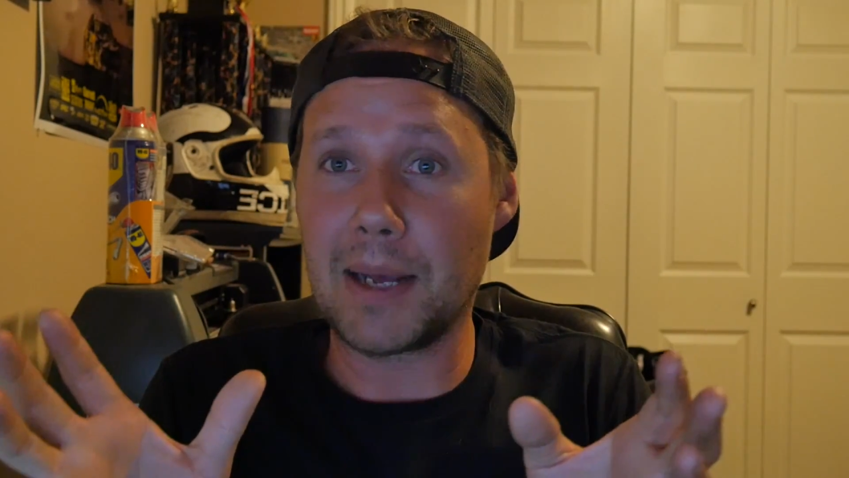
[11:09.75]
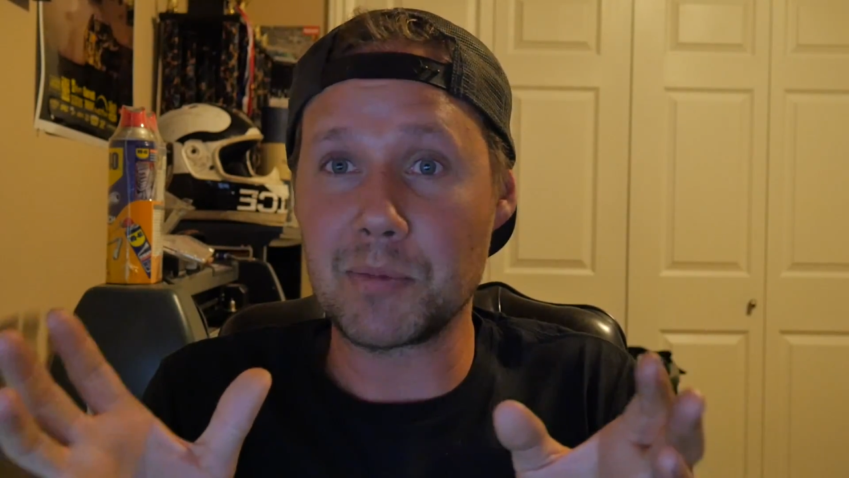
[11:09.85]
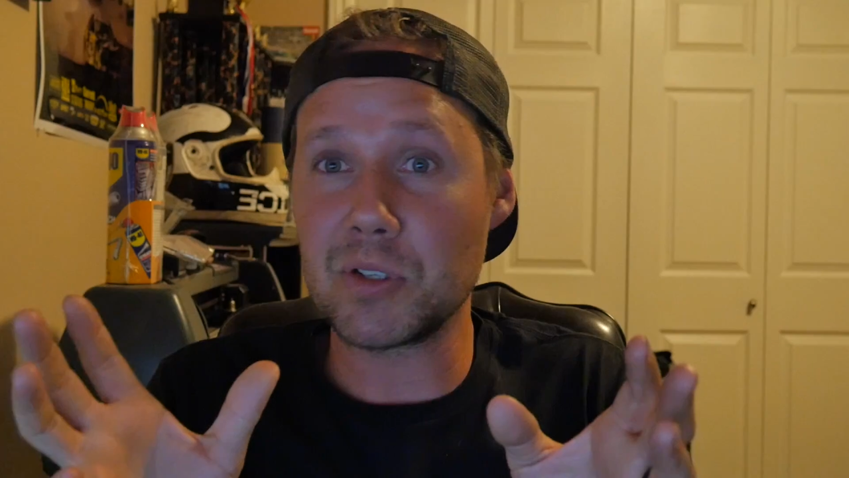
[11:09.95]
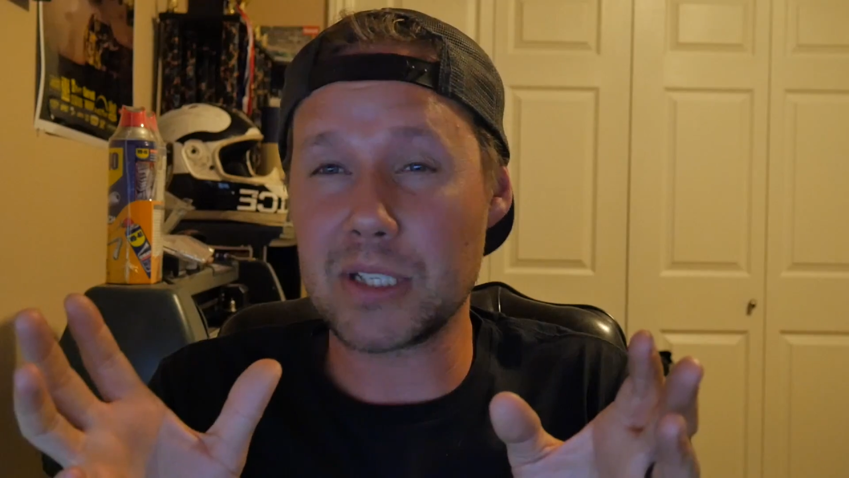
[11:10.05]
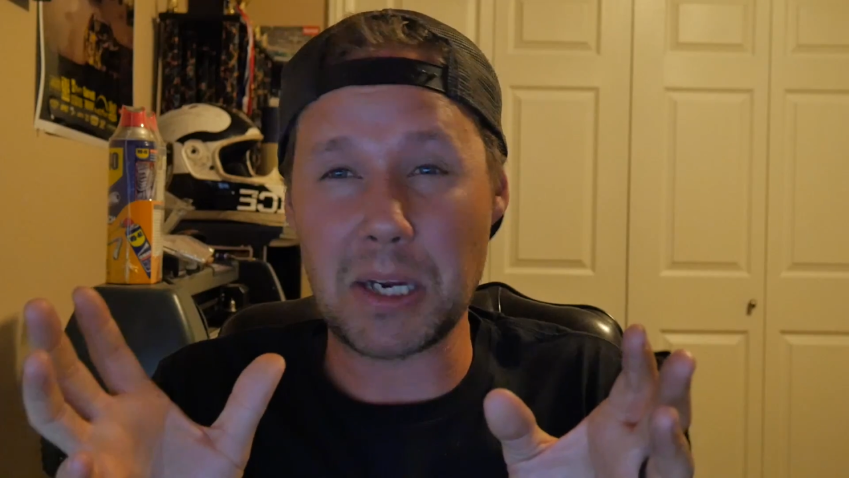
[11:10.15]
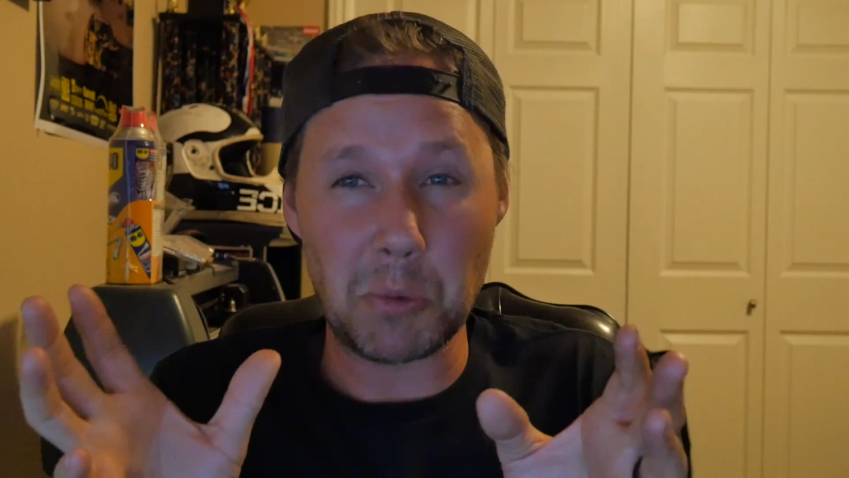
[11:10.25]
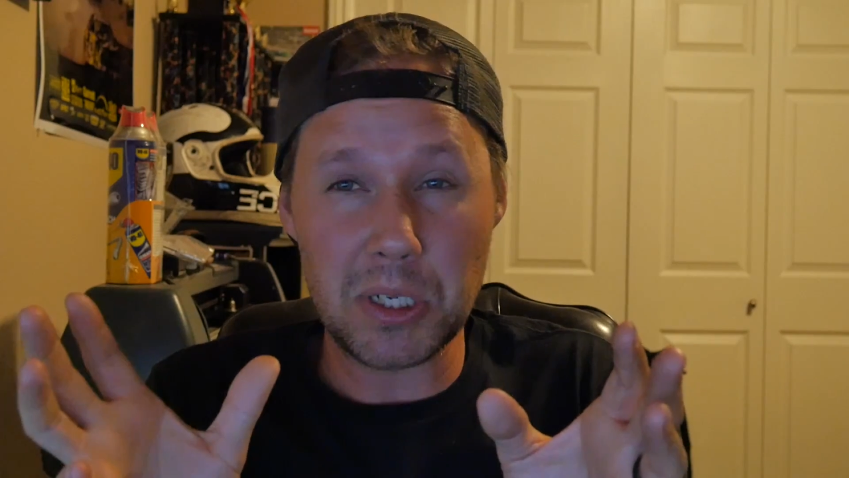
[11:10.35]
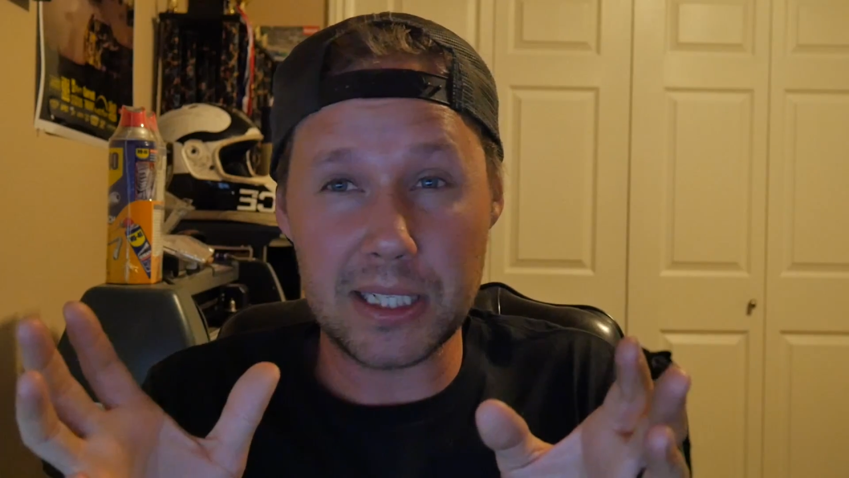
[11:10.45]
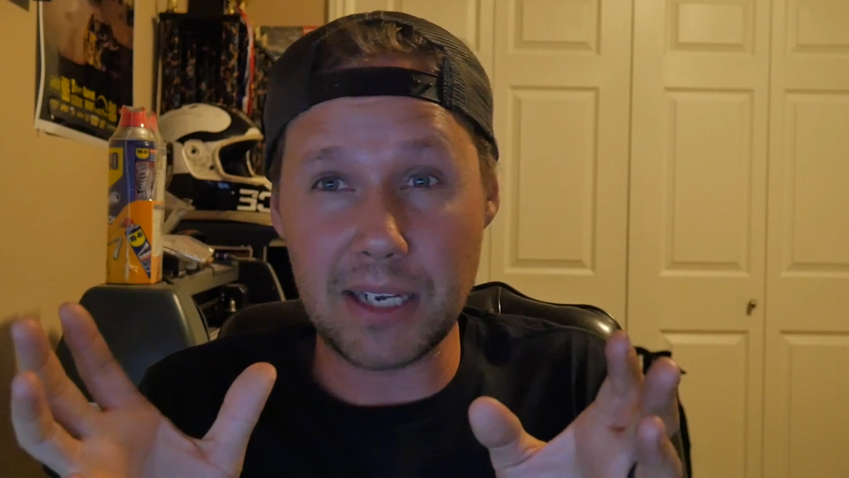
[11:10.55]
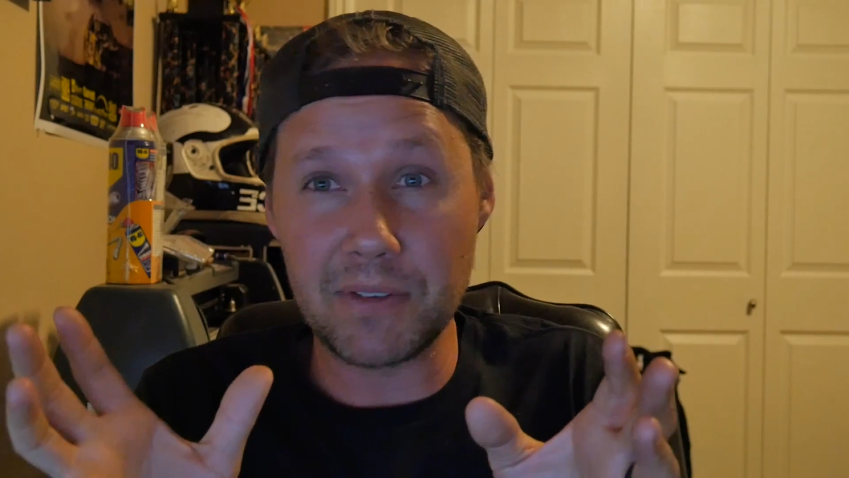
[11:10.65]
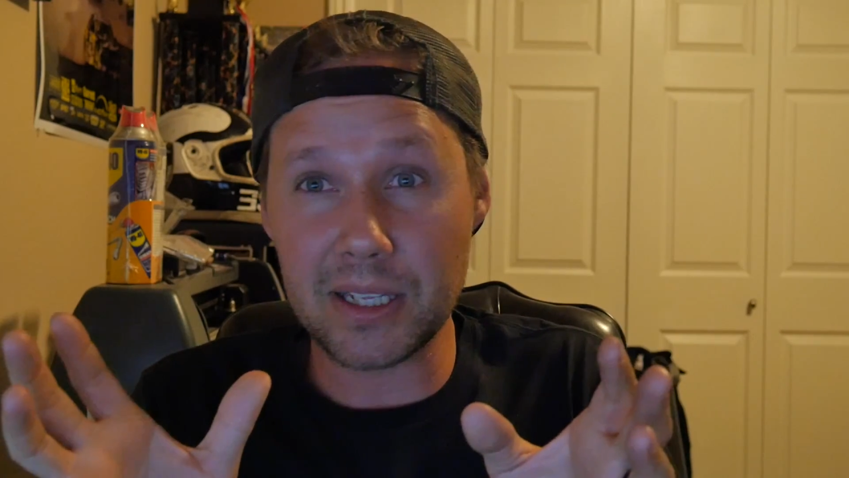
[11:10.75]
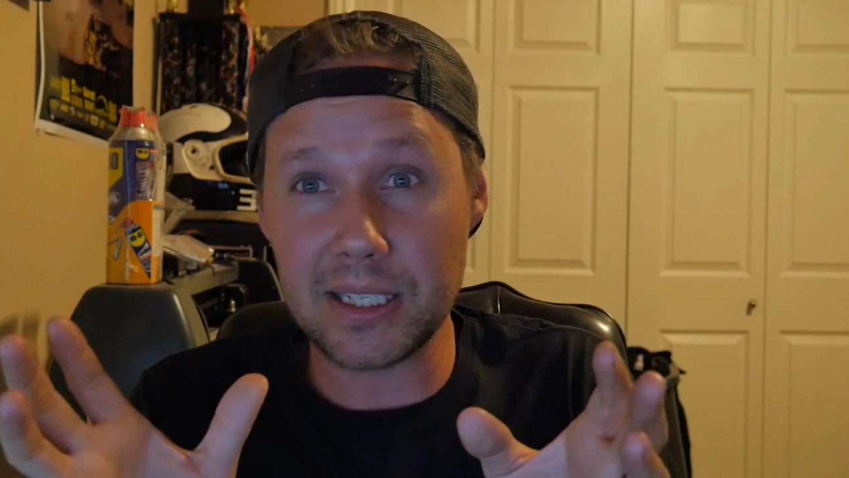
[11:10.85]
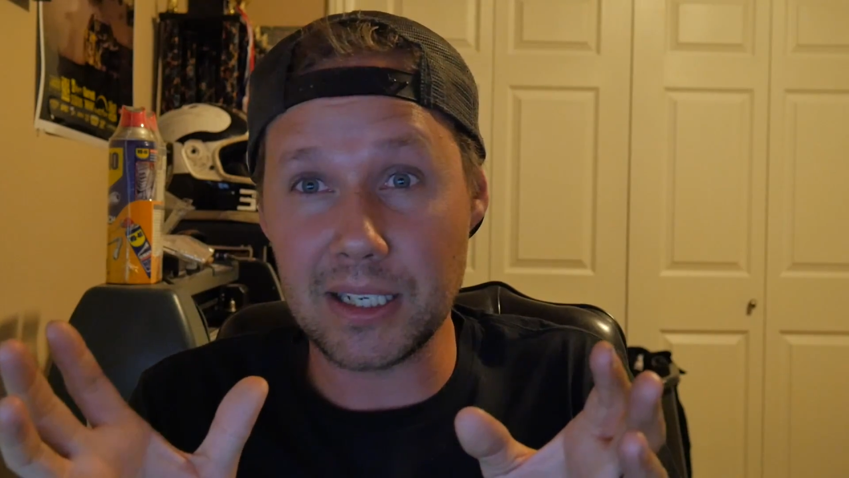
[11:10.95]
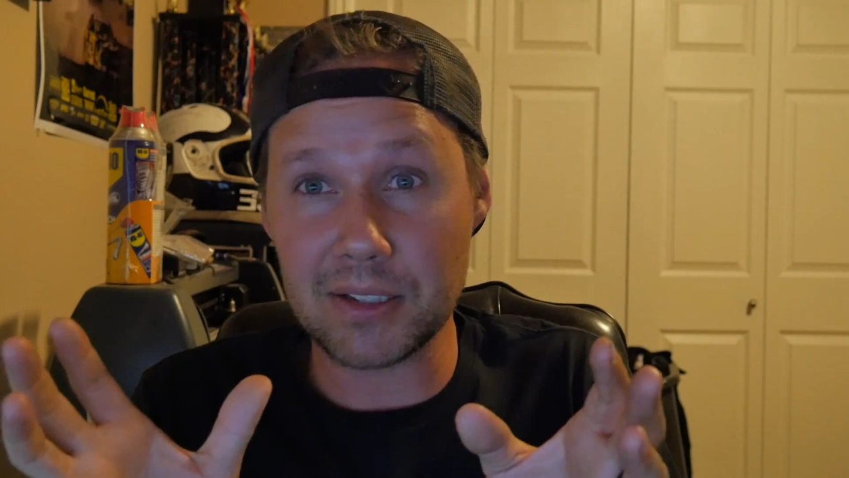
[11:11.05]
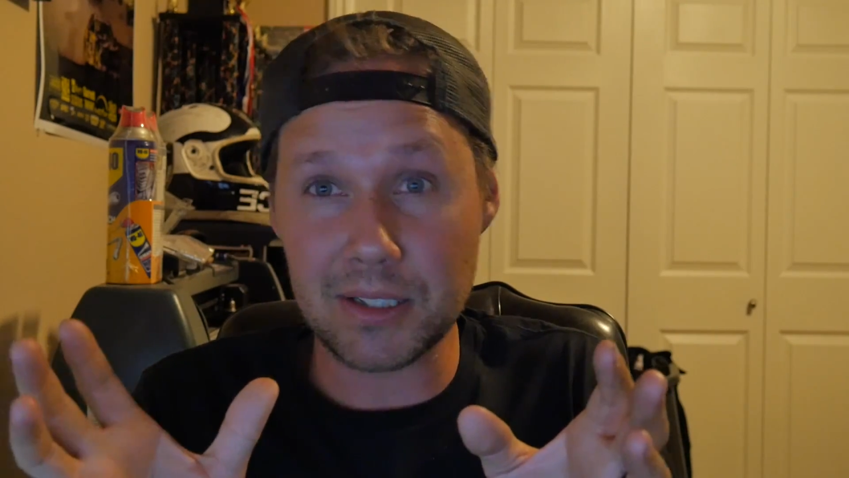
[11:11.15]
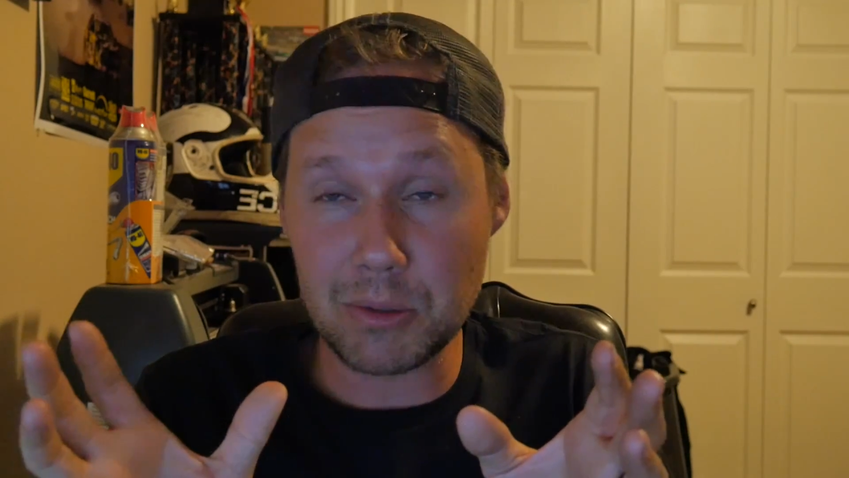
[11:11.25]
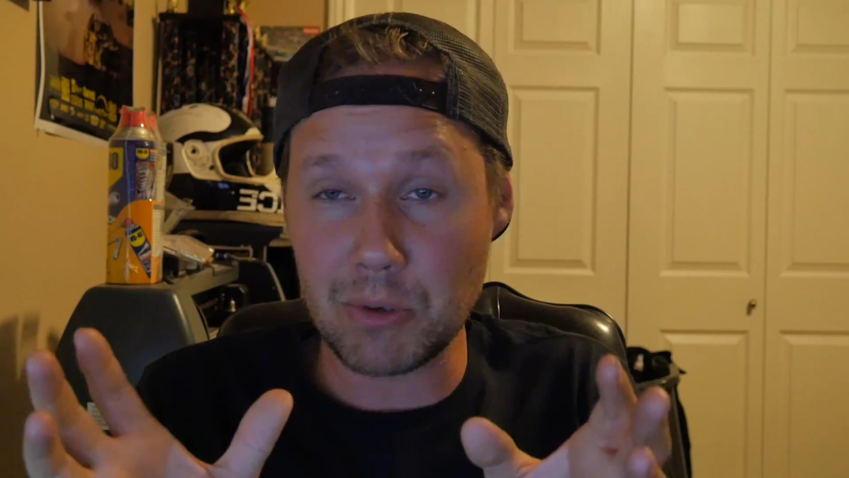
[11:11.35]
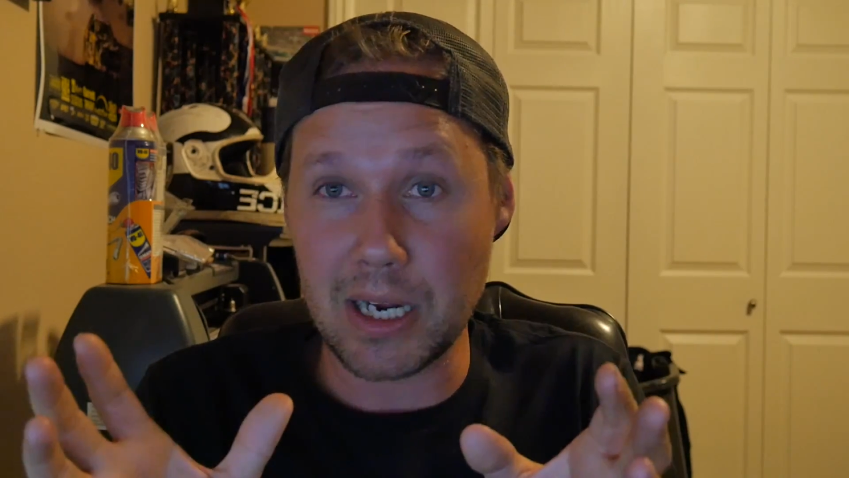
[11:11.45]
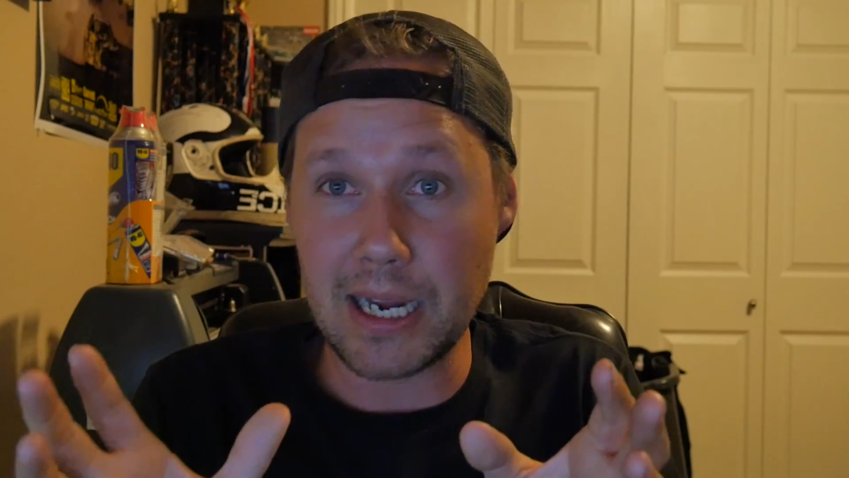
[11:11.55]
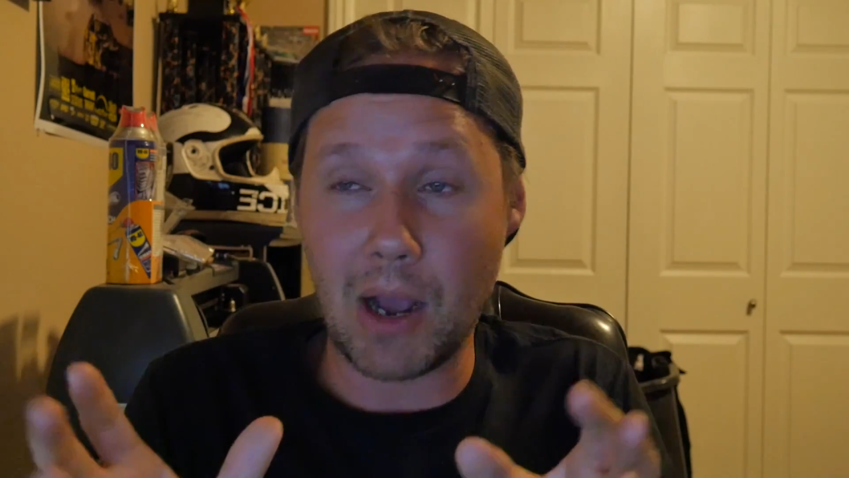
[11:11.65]
since I really have nothing else to do
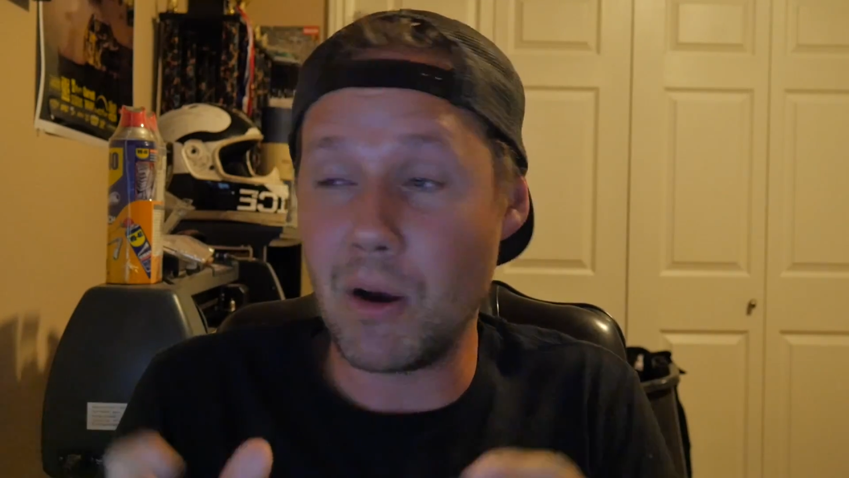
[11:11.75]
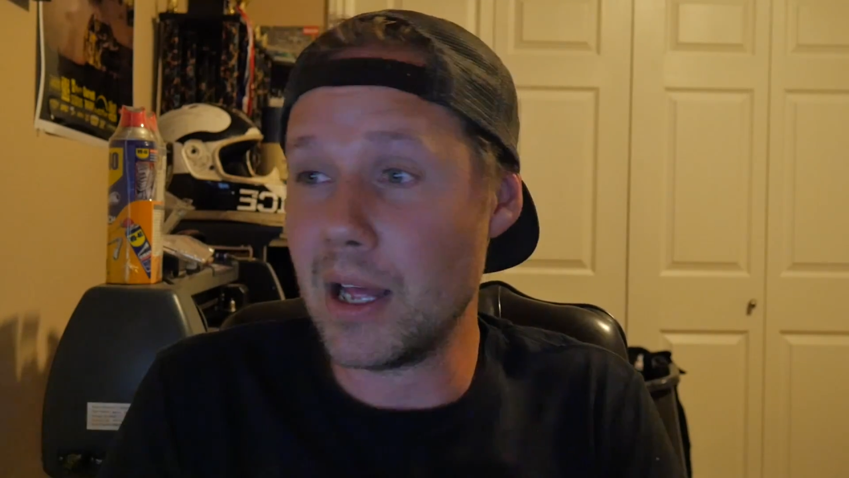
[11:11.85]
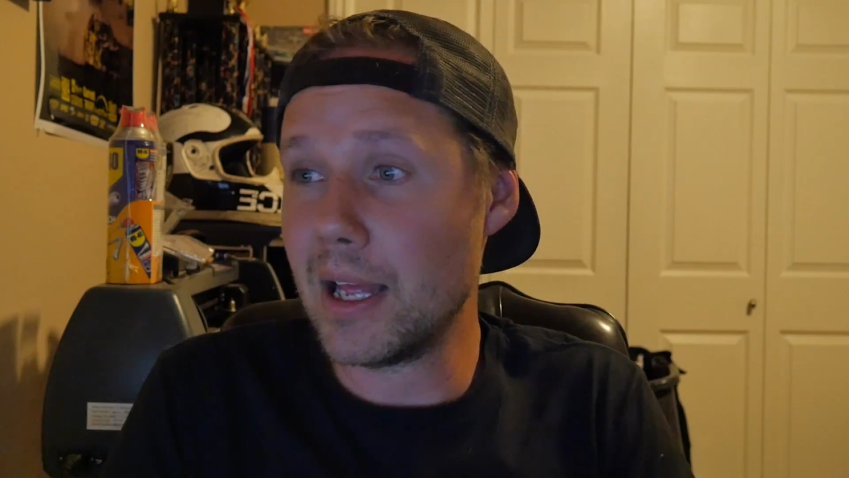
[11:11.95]
right now.